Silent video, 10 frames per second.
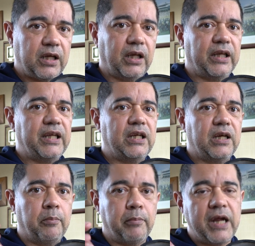clean
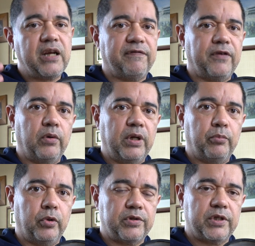microphone
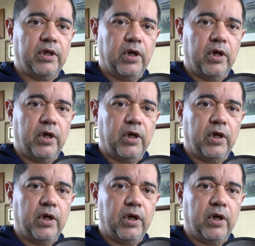input,